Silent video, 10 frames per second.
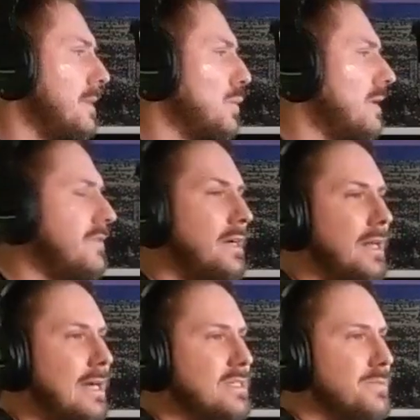my wife and I
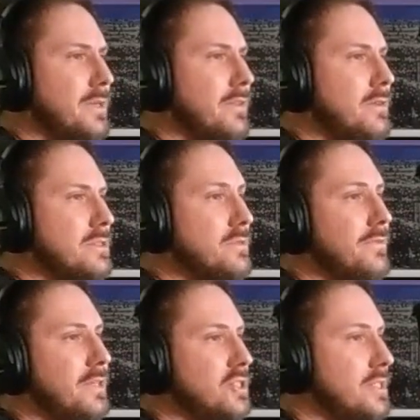last month also
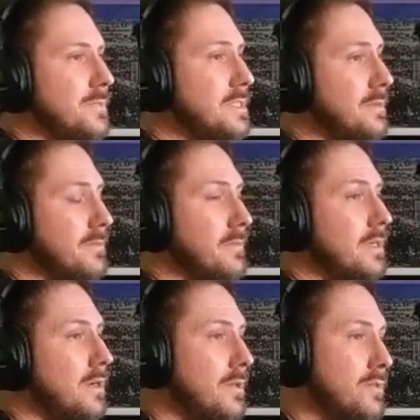finished up some
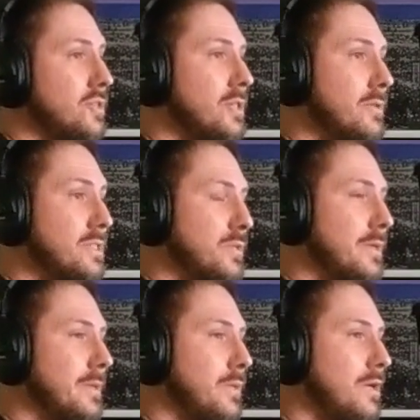other shows that
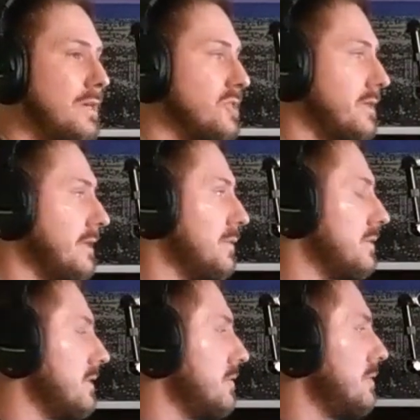we've been watching that
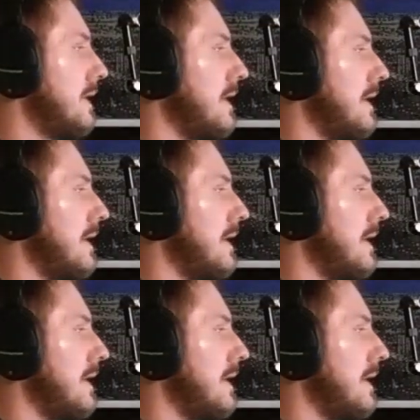were new.